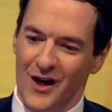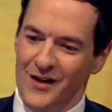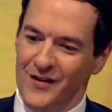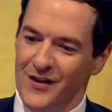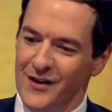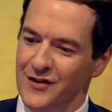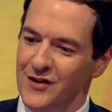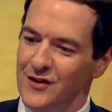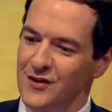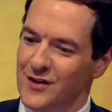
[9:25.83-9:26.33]

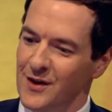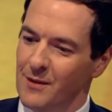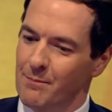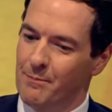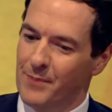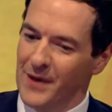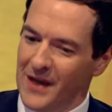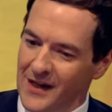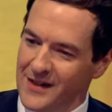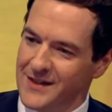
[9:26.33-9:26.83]
This is the
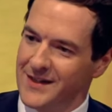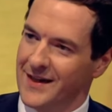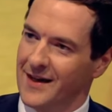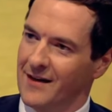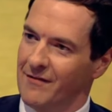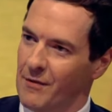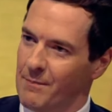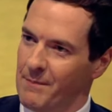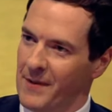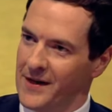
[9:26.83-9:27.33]
ability
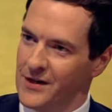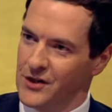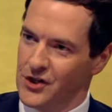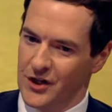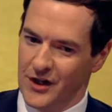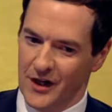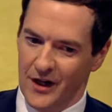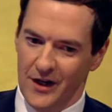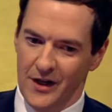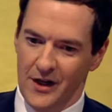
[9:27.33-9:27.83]
of a
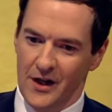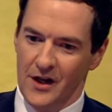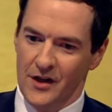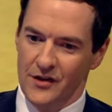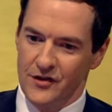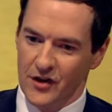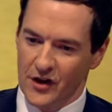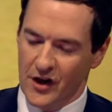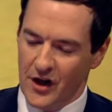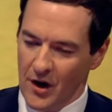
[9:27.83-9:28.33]
pensioner
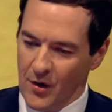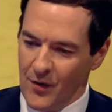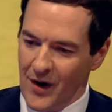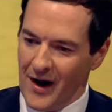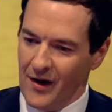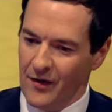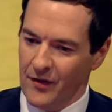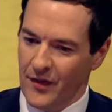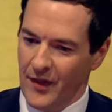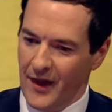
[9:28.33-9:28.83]
to go
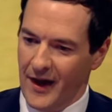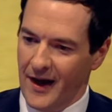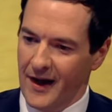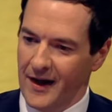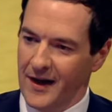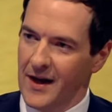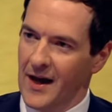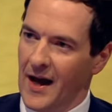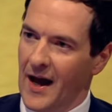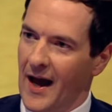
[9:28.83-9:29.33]
out there
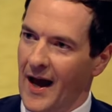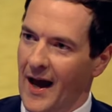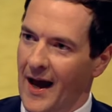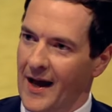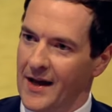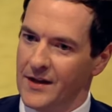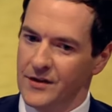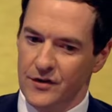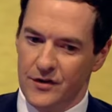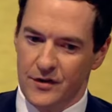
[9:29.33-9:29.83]
this
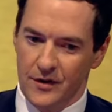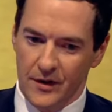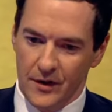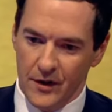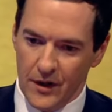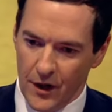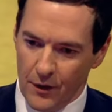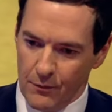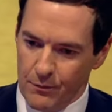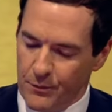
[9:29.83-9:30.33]
and
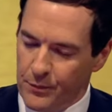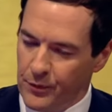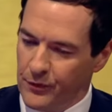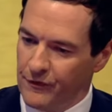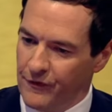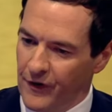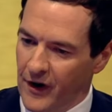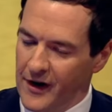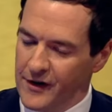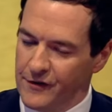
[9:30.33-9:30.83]
you know
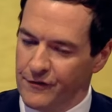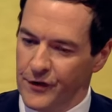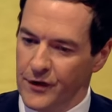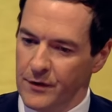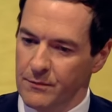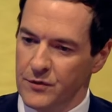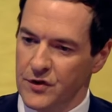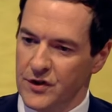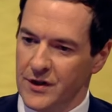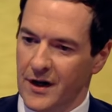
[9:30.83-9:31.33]
provide for
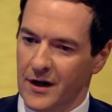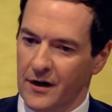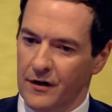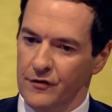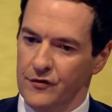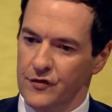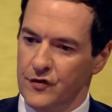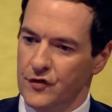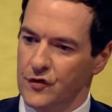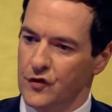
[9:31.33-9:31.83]

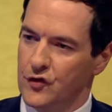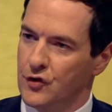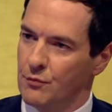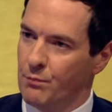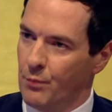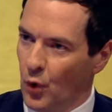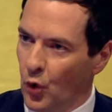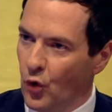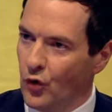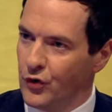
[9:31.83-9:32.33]
themselves and
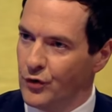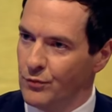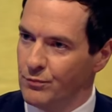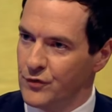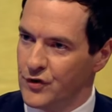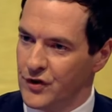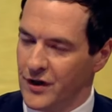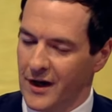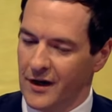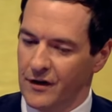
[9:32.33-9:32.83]
support
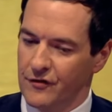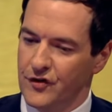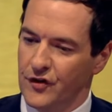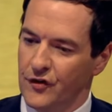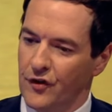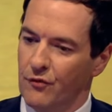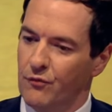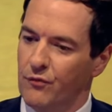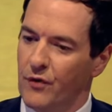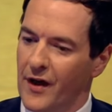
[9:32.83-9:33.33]
themselves and
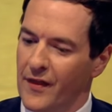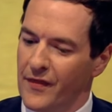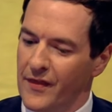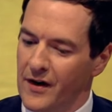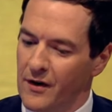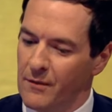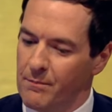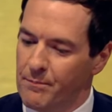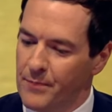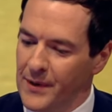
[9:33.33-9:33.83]
the and
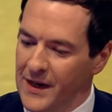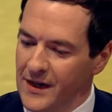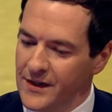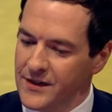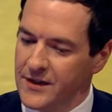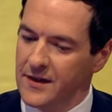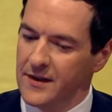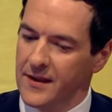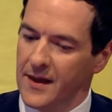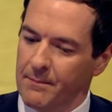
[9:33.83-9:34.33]
their
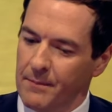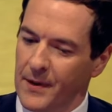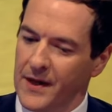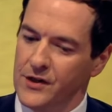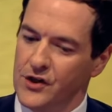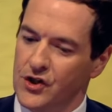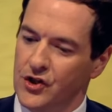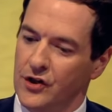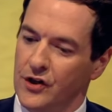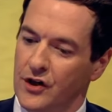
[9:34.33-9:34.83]
ability of their
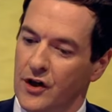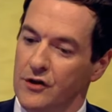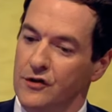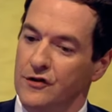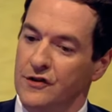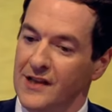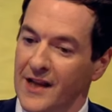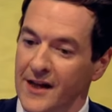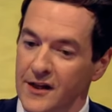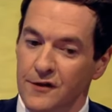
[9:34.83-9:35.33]
pension goes
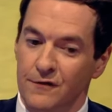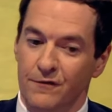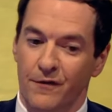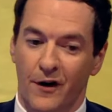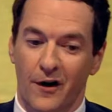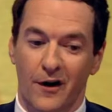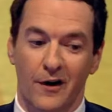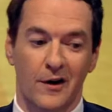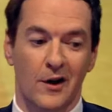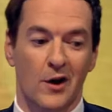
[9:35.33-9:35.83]
less
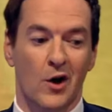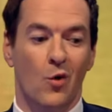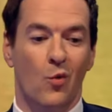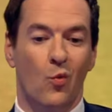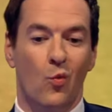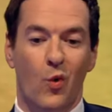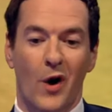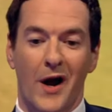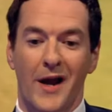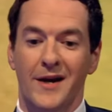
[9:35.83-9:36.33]
far the,
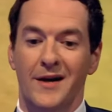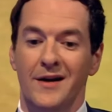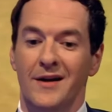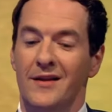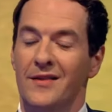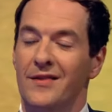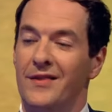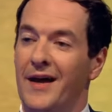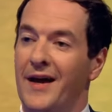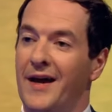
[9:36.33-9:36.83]
when
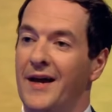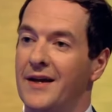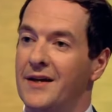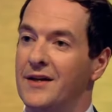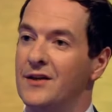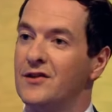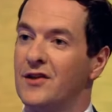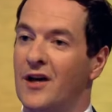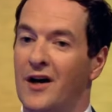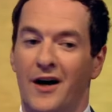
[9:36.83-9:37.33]
there
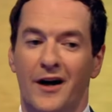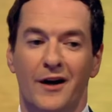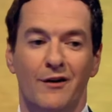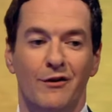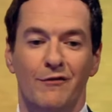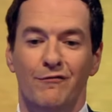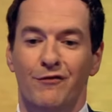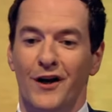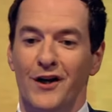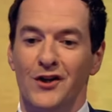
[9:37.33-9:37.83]
is higher
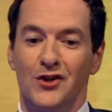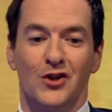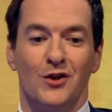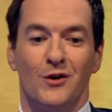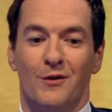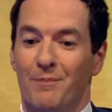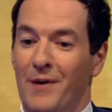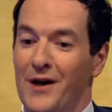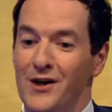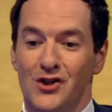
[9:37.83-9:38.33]
inflation. The,
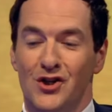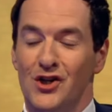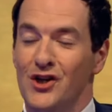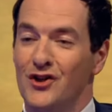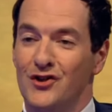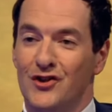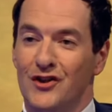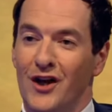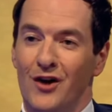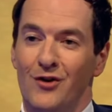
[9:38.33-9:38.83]
fact the
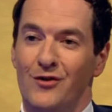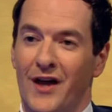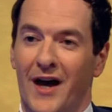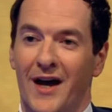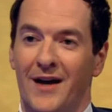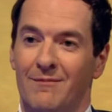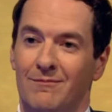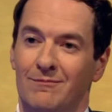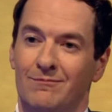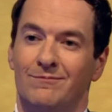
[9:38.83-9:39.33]
pensioners is, know
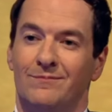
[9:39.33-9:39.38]
that.